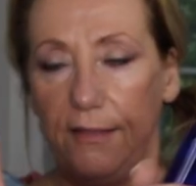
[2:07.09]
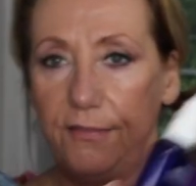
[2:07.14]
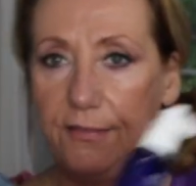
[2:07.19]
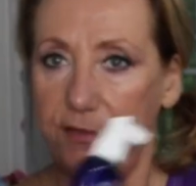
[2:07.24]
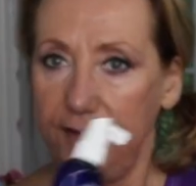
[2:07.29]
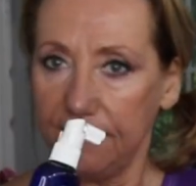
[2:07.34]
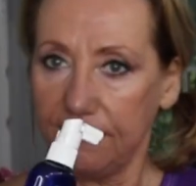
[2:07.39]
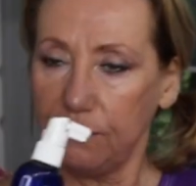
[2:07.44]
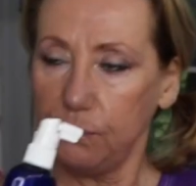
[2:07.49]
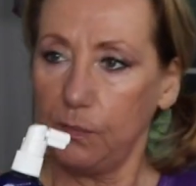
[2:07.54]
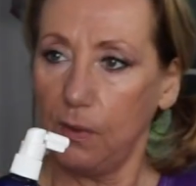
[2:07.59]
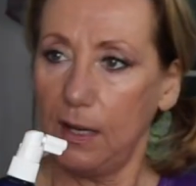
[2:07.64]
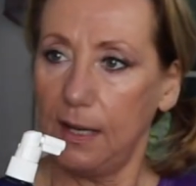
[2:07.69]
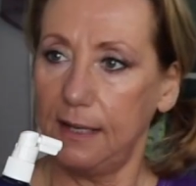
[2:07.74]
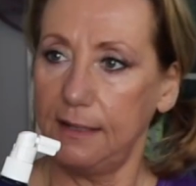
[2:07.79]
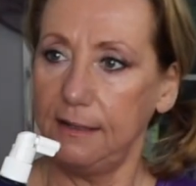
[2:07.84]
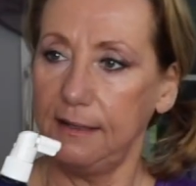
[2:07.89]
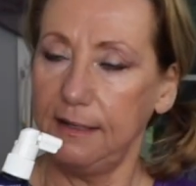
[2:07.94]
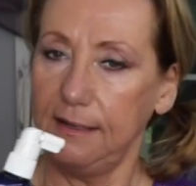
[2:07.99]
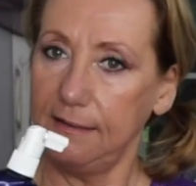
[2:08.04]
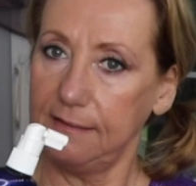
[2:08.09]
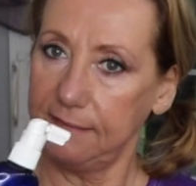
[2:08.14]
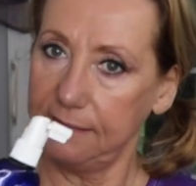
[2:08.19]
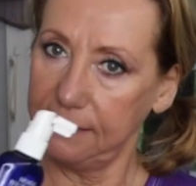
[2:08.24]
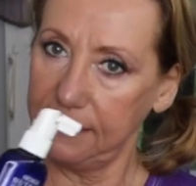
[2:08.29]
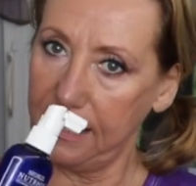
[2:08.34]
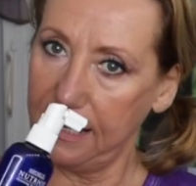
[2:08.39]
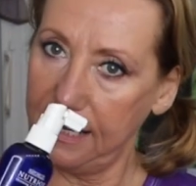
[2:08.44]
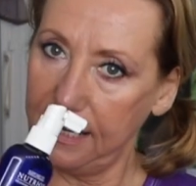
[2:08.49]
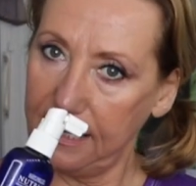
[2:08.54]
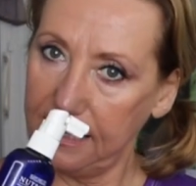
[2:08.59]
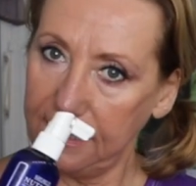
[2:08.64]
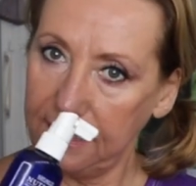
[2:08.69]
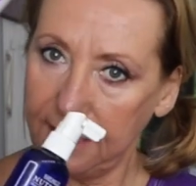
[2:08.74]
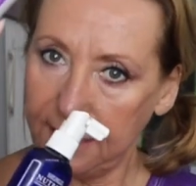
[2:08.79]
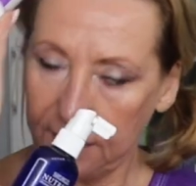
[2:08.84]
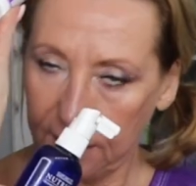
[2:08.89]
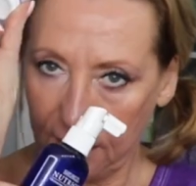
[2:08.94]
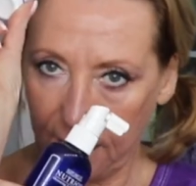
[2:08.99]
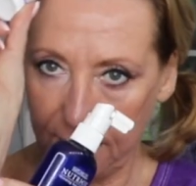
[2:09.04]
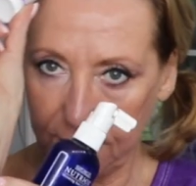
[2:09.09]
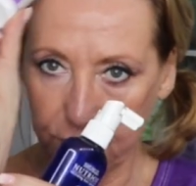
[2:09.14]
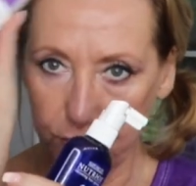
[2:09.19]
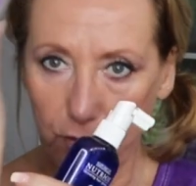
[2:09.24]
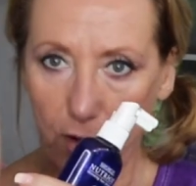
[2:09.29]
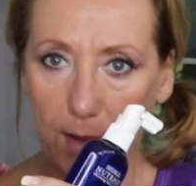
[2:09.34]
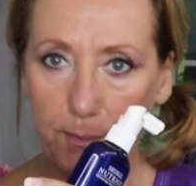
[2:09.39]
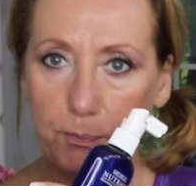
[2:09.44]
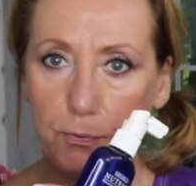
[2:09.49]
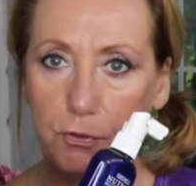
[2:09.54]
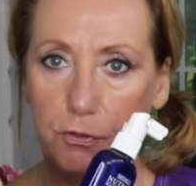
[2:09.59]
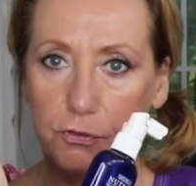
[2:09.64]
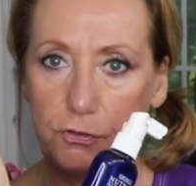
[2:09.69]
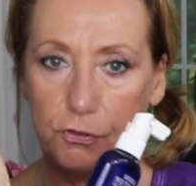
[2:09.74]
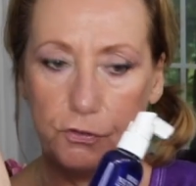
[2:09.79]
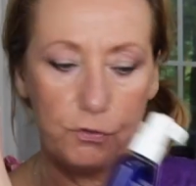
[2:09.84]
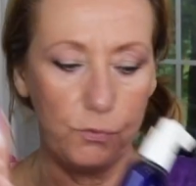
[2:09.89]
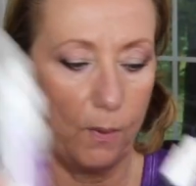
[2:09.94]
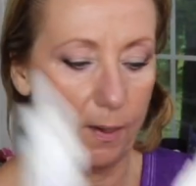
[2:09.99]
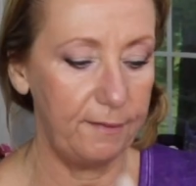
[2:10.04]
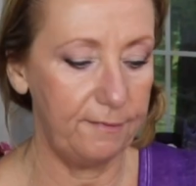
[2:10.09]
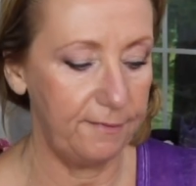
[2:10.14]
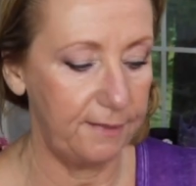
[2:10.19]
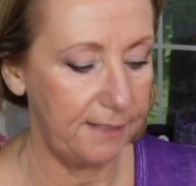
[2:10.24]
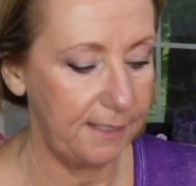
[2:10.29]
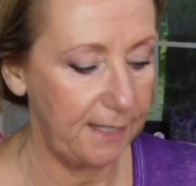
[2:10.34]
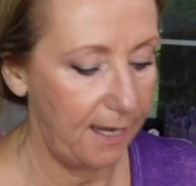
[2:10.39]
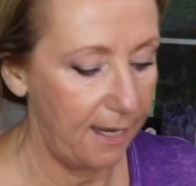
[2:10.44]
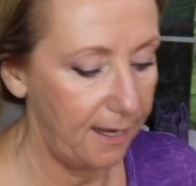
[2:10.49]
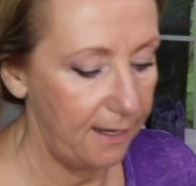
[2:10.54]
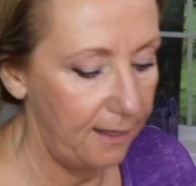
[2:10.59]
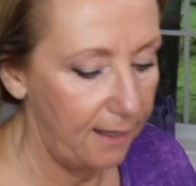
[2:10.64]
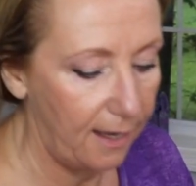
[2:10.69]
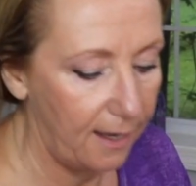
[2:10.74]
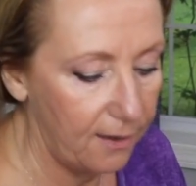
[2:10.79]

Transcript: This one is a, a dropper you do twice a day.